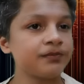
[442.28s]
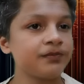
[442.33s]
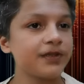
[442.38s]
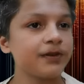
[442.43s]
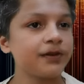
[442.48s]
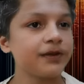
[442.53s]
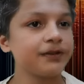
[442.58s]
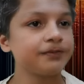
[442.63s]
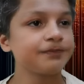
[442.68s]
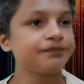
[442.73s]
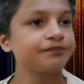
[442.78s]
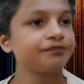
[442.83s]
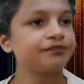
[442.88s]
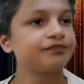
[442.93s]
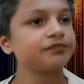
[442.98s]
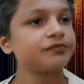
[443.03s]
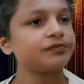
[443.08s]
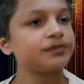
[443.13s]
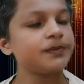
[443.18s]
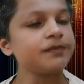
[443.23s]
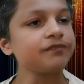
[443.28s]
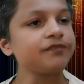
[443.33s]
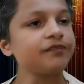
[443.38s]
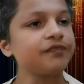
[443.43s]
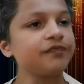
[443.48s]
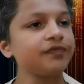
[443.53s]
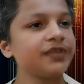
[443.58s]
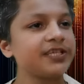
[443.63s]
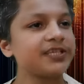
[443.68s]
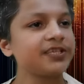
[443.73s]
Sorry.
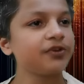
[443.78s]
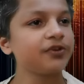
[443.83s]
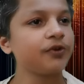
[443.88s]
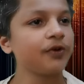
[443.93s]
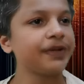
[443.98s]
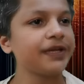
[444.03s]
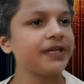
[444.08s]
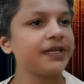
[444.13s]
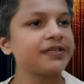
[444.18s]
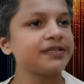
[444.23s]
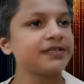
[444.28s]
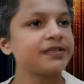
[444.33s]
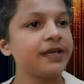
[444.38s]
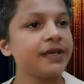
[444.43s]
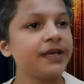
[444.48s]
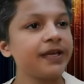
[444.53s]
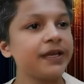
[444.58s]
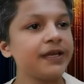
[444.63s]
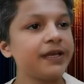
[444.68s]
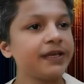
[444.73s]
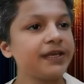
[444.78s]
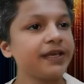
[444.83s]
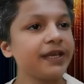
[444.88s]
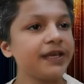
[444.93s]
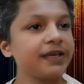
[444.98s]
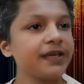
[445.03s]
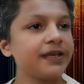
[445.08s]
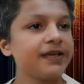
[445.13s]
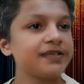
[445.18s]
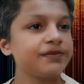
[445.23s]
The Scorpion
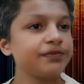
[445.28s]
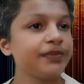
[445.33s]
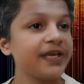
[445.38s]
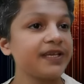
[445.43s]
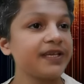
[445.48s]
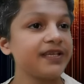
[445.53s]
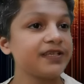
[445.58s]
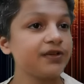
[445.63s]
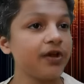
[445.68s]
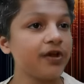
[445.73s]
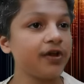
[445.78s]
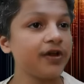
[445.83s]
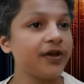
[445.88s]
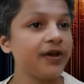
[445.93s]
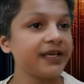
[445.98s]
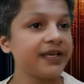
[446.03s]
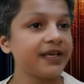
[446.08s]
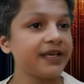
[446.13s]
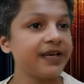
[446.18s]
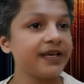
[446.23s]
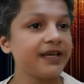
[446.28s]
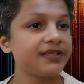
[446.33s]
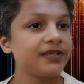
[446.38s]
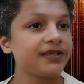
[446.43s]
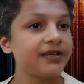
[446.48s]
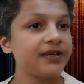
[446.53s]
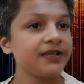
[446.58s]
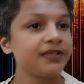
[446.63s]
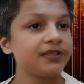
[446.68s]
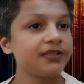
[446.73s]
King is based on a character
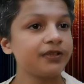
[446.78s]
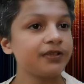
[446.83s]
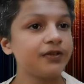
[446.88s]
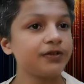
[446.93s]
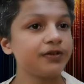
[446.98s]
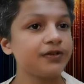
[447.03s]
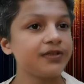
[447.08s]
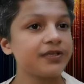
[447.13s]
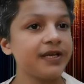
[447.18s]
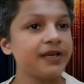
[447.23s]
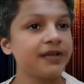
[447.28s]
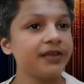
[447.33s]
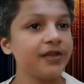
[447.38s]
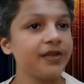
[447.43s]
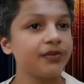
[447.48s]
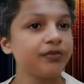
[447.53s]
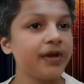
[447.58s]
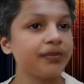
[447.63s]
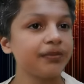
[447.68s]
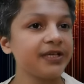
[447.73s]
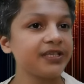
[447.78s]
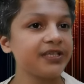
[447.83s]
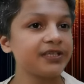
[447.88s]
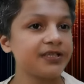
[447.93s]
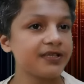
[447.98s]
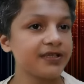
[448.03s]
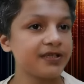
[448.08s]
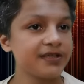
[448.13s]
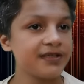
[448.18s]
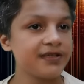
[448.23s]
introduced in The Mummy
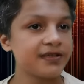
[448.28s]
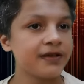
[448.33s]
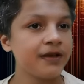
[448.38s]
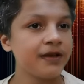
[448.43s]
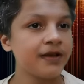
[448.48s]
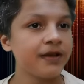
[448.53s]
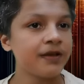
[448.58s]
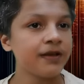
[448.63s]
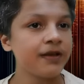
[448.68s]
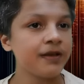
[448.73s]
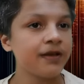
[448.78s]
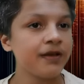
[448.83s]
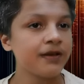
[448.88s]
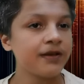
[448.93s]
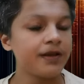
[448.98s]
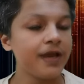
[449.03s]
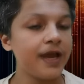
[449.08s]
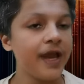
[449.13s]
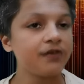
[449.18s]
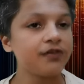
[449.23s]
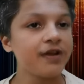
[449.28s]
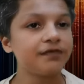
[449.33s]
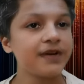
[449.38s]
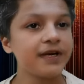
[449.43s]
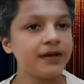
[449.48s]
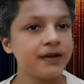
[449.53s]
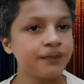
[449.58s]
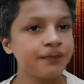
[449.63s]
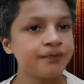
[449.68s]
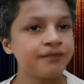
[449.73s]
Returns. However,
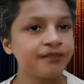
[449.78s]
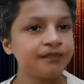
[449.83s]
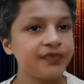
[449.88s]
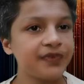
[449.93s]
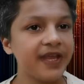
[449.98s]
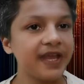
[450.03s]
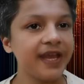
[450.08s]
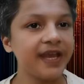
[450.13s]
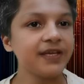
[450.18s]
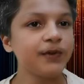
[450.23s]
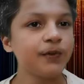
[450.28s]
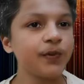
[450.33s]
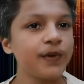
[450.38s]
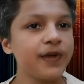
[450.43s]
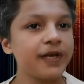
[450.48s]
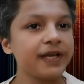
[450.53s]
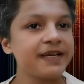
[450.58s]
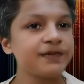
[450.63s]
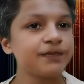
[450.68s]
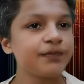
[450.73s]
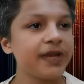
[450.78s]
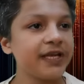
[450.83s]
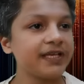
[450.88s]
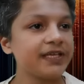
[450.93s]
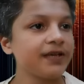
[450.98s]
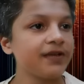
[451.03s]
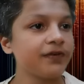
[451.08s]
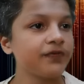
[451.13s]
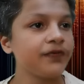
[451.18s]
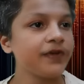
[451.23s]
anyone
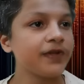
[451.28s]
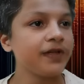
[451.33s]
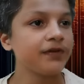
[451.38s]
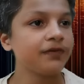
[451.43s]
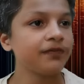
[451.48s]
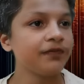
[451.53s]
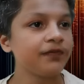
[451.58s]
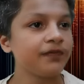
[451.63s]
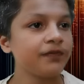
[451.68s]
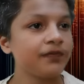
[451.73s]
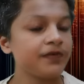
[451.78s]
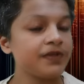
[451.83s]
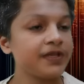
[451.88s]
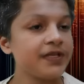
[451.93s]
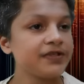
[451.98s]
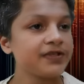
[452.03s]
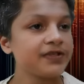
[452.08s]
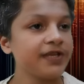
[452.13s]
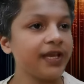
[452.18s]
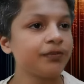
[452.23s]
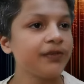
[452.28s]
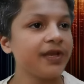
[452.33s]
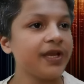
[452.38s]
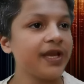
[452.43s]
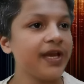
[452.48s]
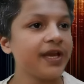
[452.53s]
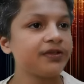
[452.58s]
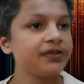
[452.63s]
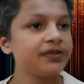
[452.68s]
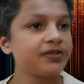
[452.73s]
expecting a film with the same
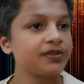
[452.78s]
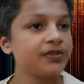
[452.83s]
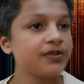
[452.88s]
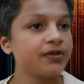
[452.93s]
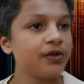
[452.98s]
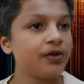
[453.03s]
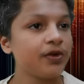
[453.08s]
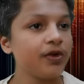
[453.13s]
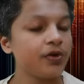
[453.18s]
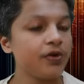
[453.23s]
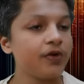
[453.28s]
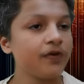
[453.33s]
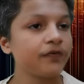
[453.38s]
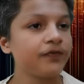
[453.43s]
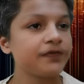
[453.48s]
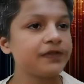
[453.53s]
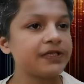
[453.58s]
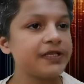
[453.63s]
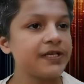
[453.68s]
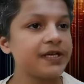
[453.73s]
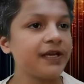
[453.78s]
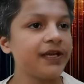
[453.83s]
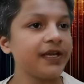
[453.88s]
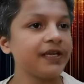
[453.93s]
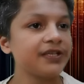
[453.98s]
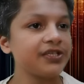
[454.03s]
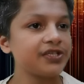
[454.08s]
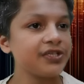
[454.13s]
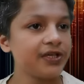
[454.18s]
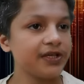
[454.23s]
kind of
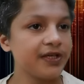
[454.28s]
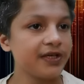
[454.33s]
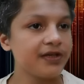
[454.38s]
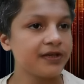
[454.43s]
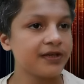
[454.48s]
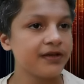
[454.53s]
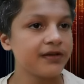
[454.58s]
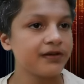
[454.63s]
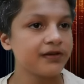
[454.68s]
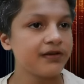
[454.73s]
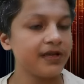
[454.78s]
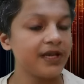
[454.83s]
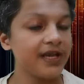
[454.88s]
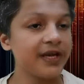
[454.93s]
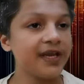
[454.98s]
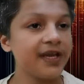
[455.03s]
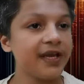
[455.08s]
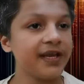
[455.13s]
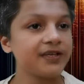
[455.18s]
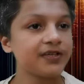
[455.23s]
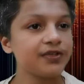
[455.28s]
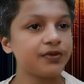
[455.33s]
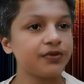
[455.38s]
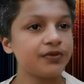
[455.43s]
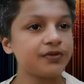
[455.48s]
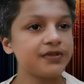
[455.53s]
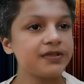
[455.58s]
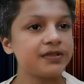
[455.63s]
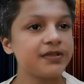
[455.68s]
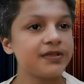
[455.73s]
tongue-in-cheek Indiana
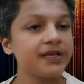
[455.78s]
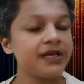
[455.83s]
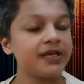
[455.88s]
Jones